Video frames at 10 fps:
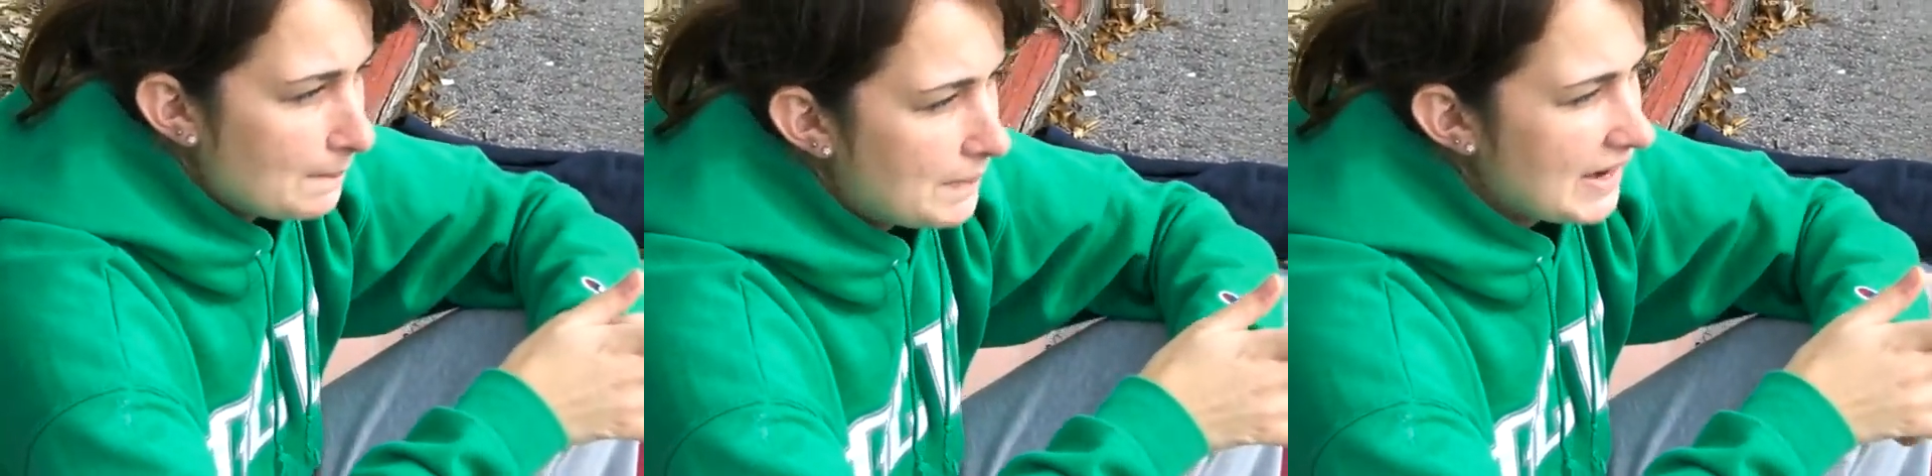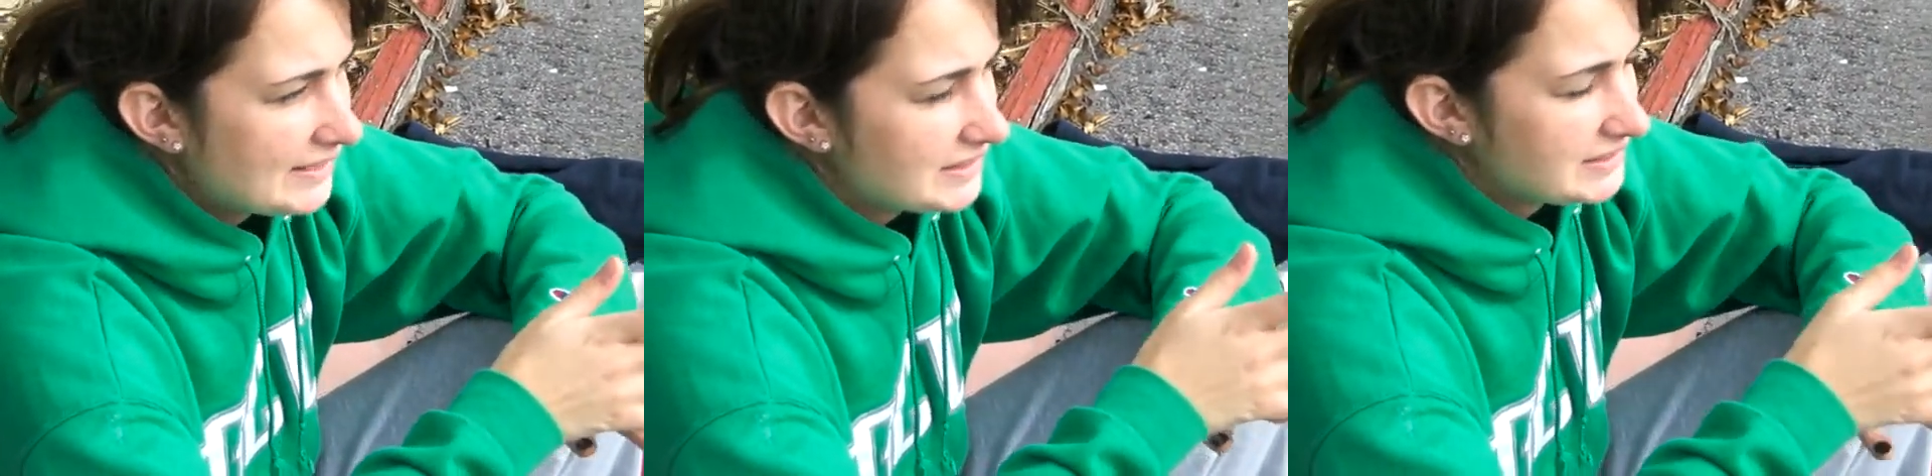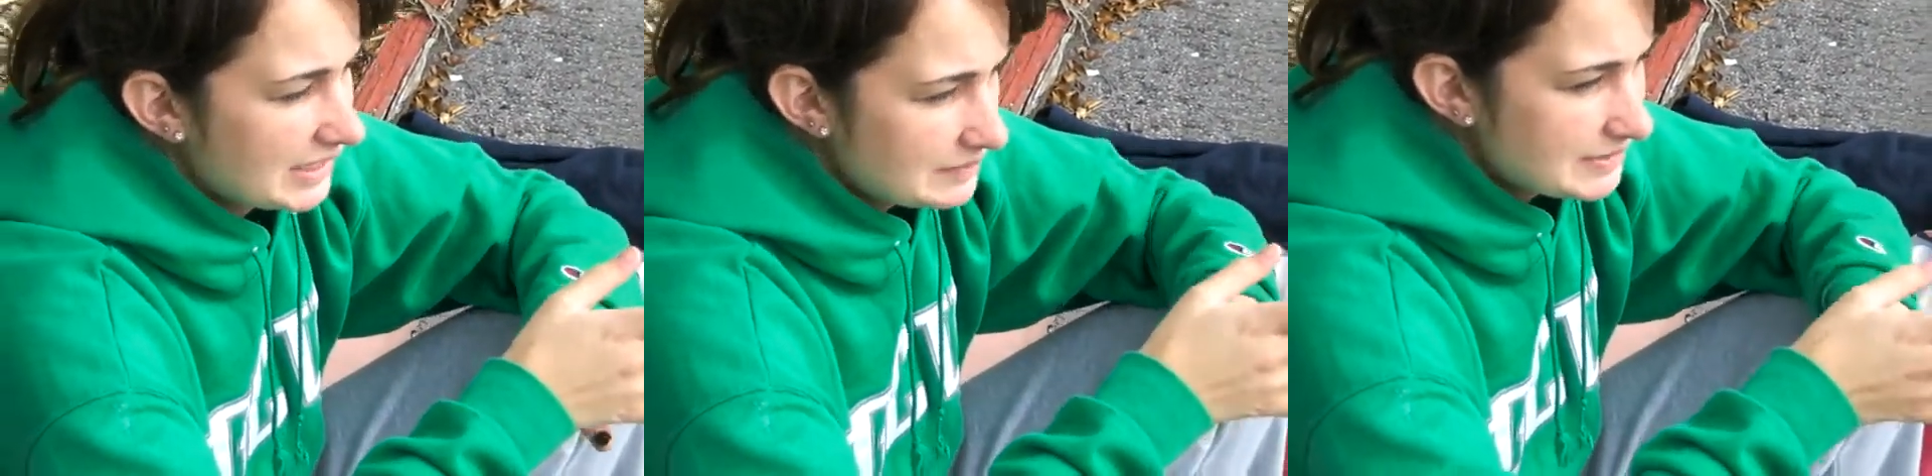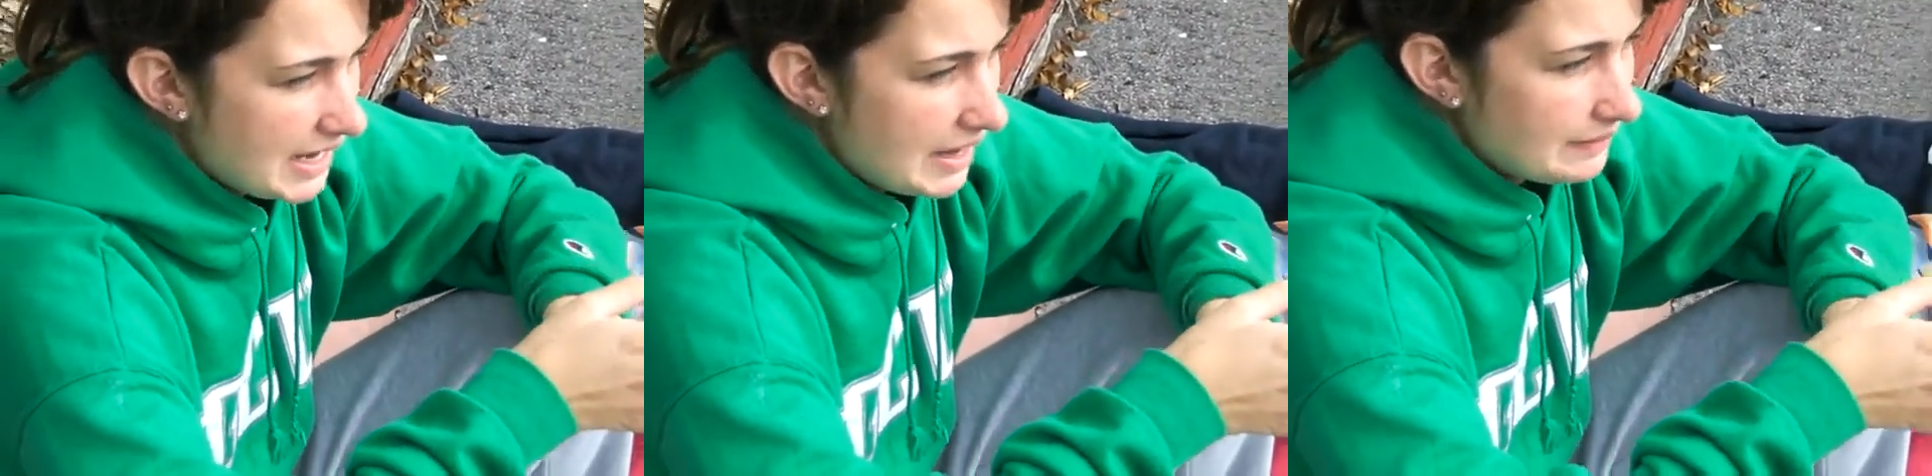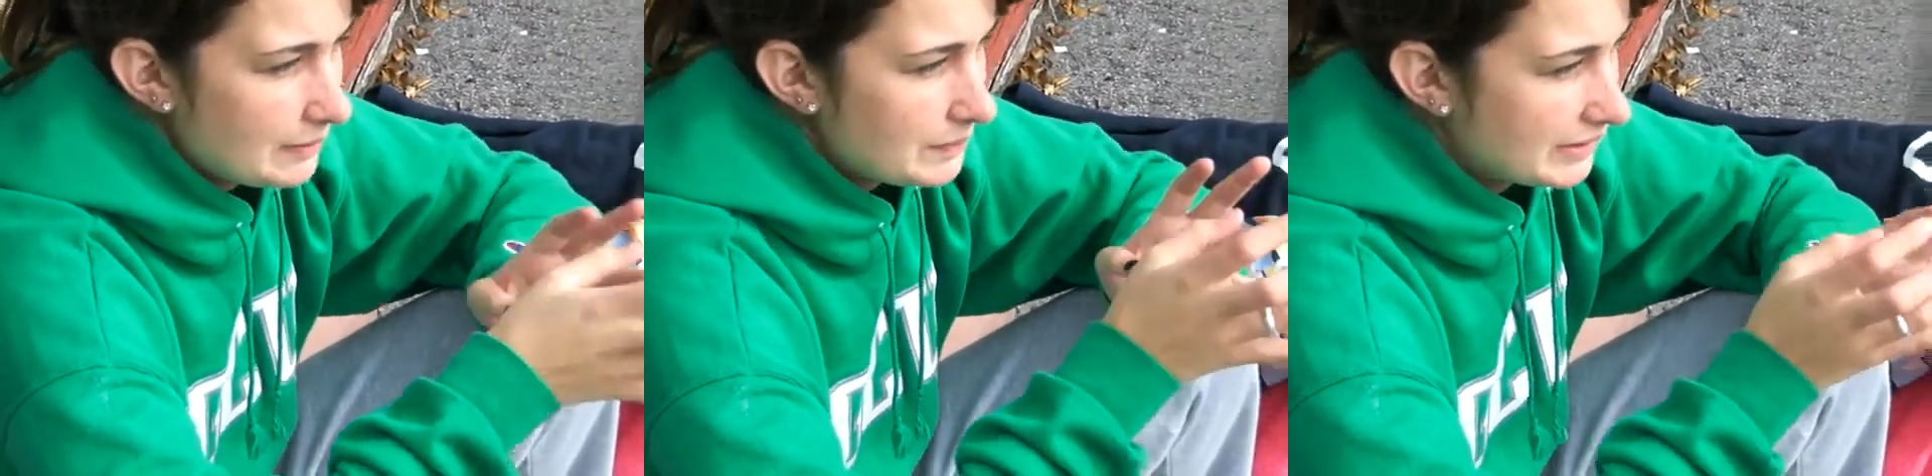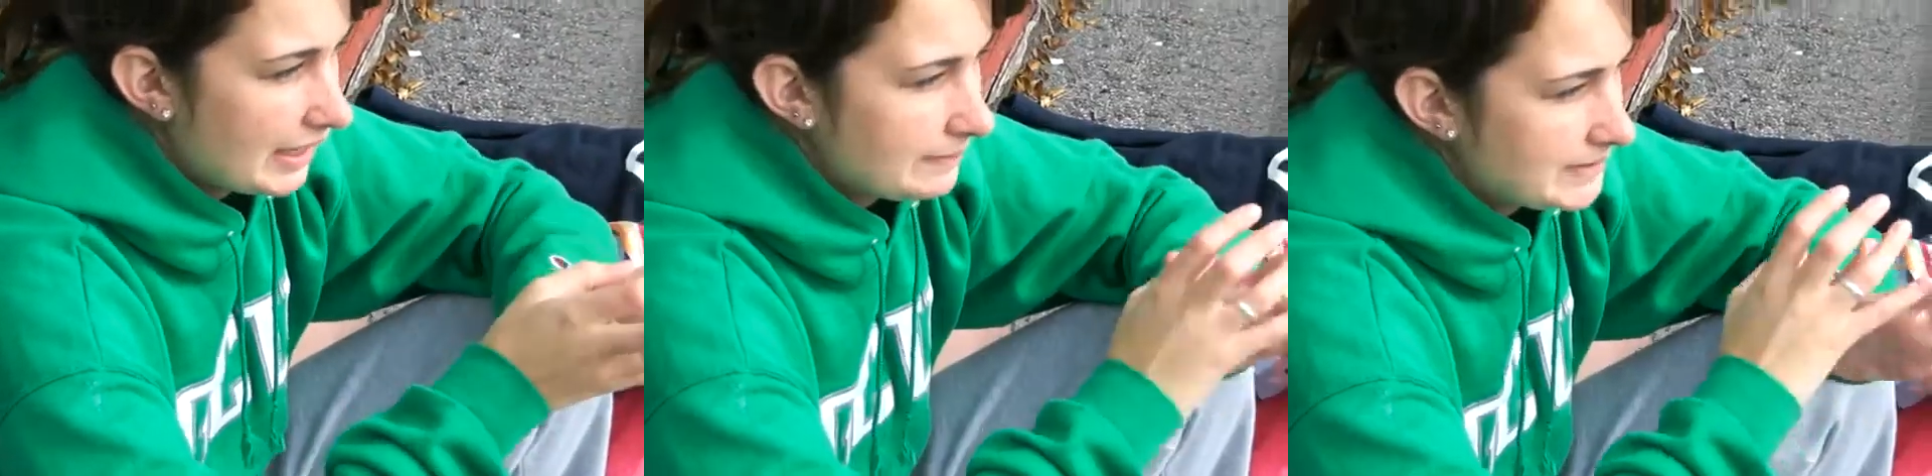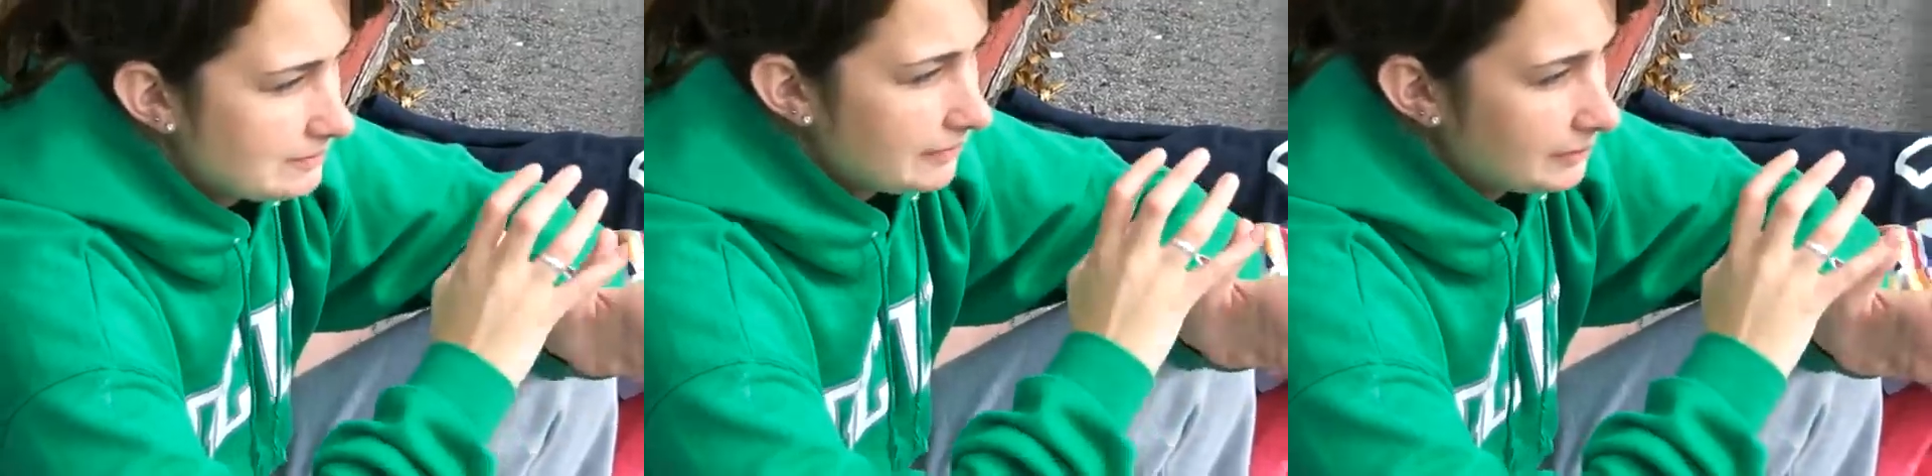But at the same time, I would be kept
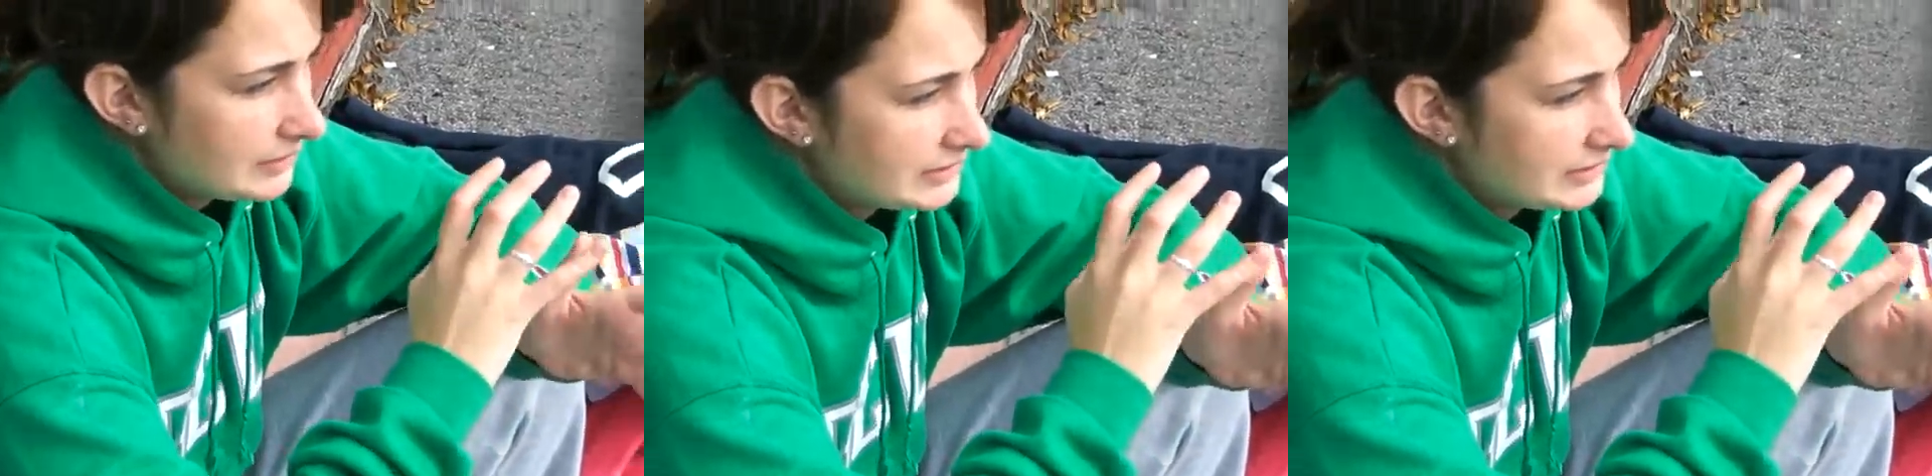in by my